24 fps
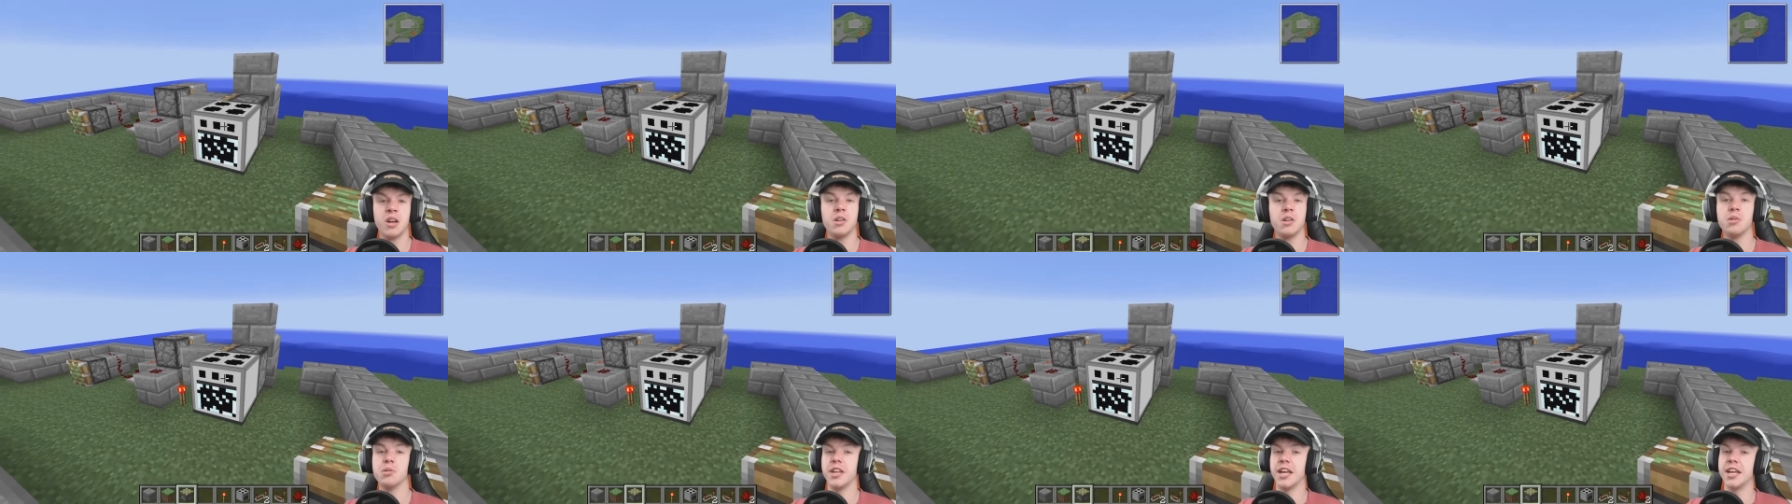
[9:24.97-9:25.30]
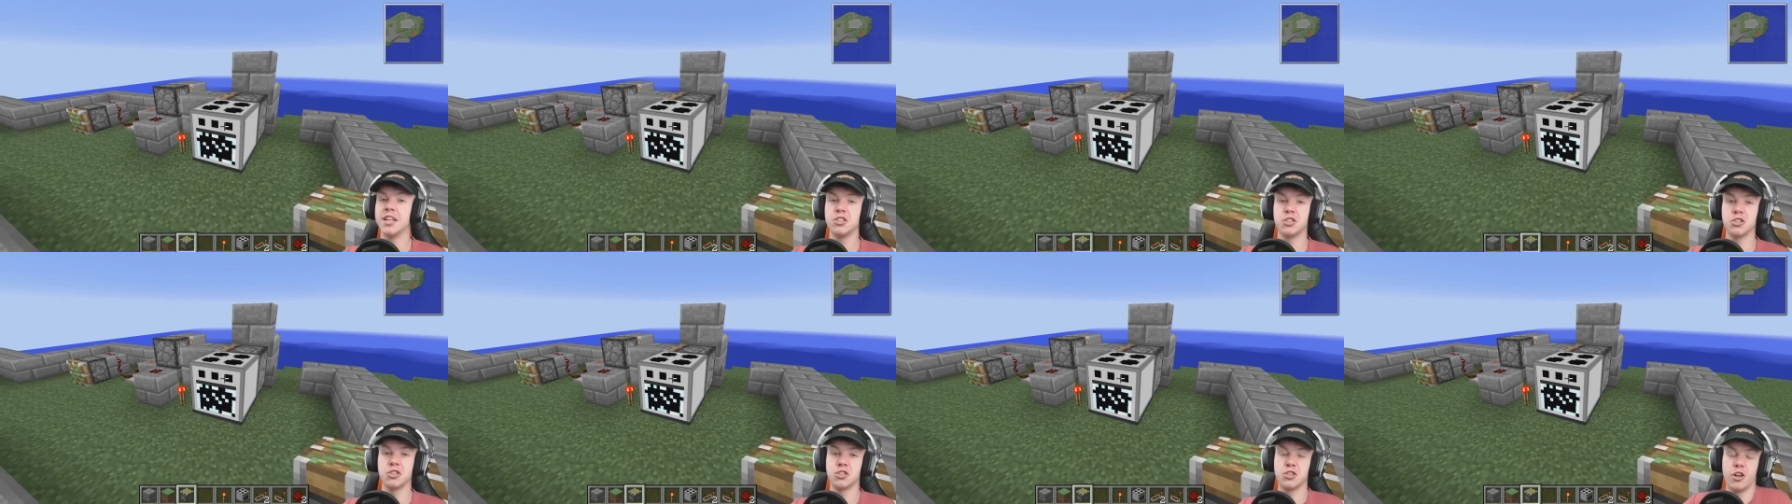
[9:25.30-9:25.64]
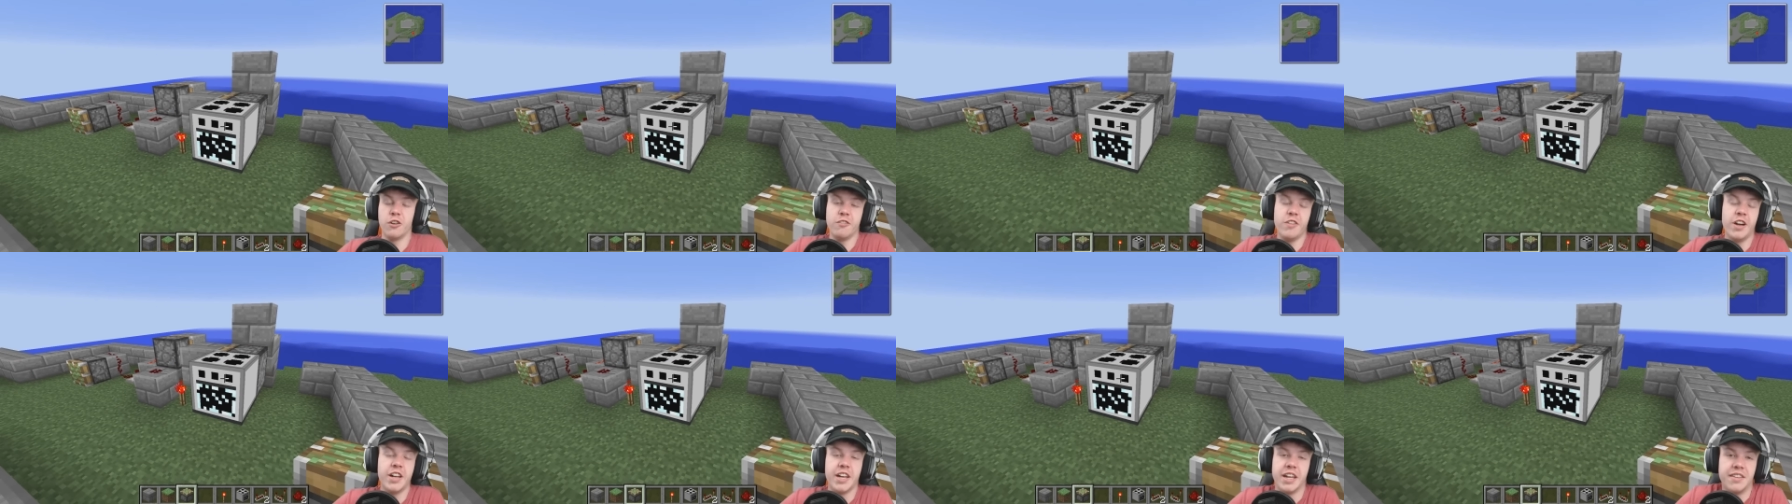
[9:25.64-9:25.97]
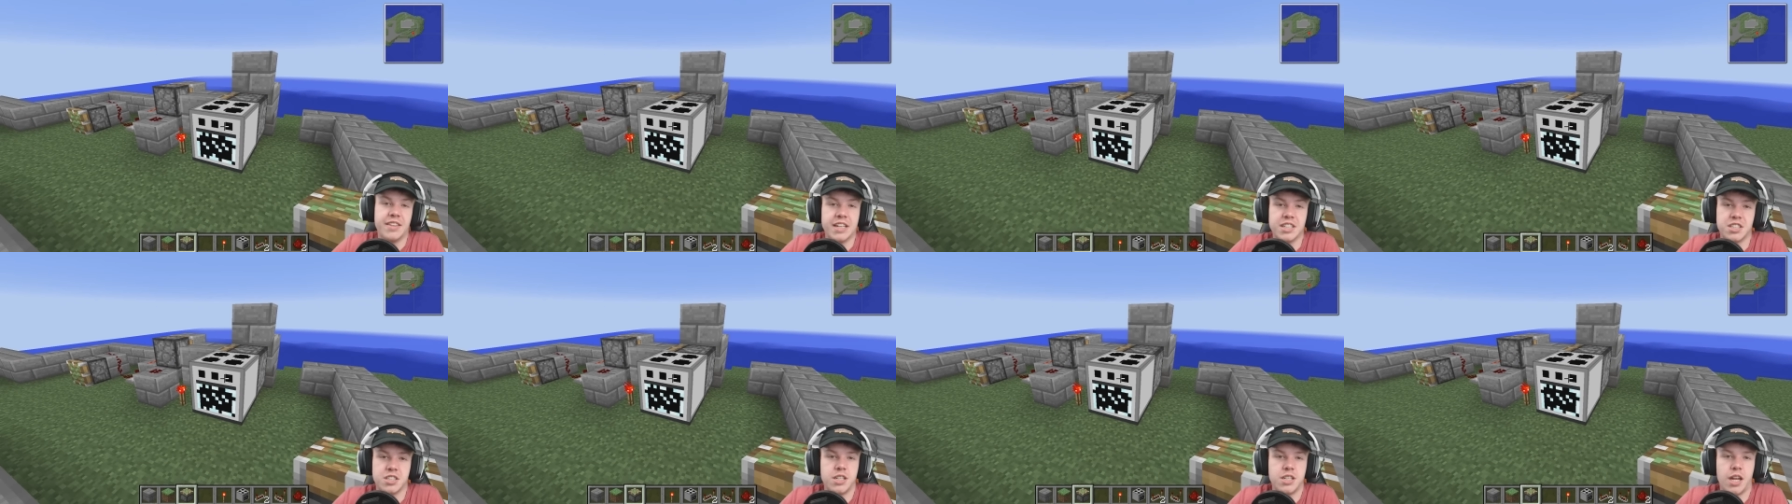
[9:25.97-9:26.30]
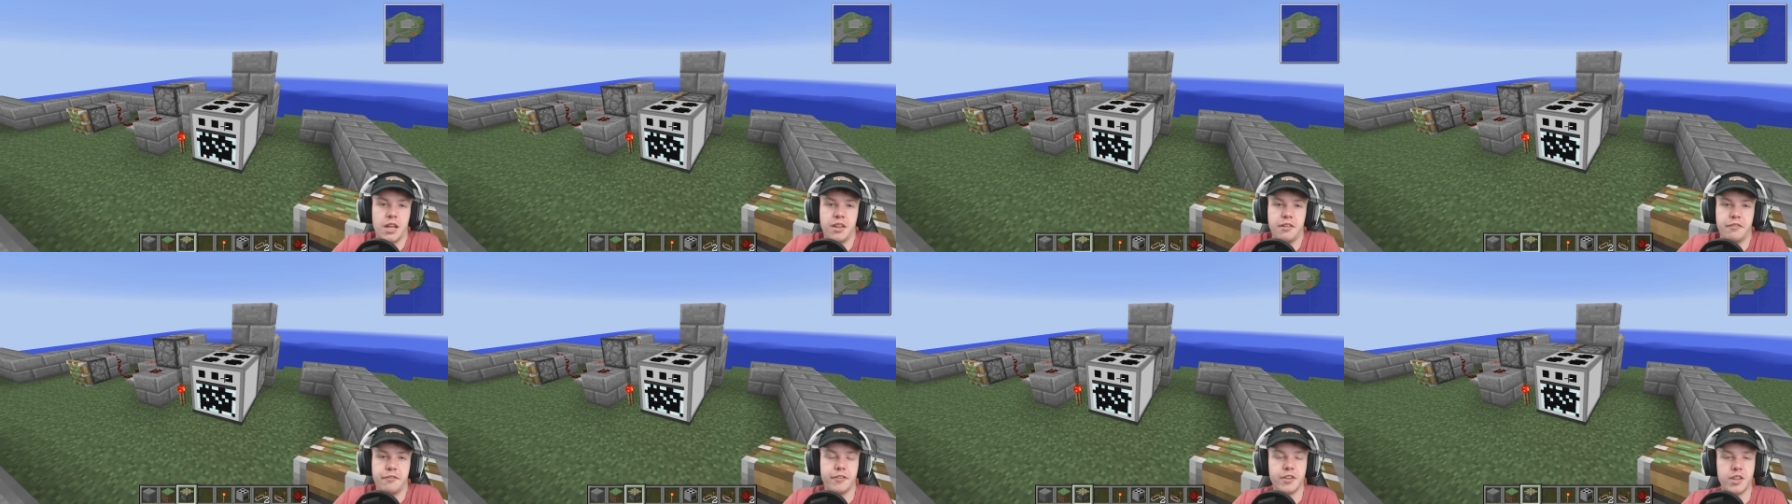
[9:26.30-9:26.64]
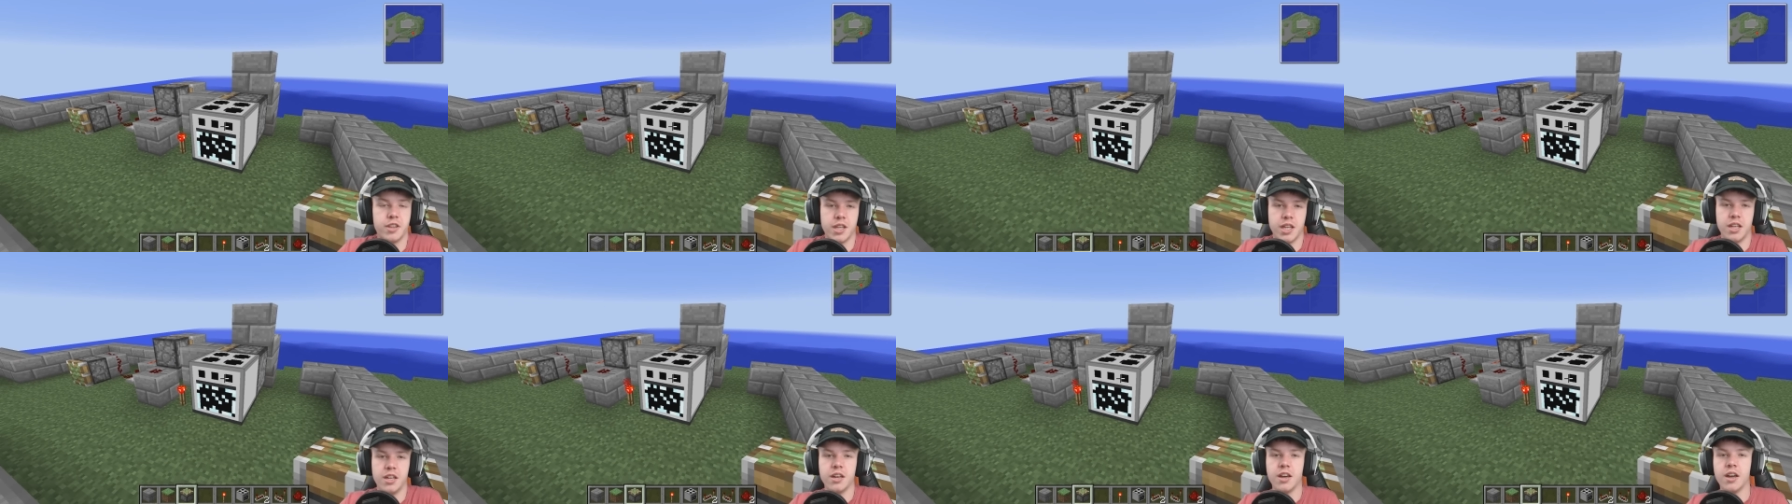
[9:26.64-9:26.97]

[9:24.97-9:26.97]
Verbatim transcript: the engine's not running. There's nothing for the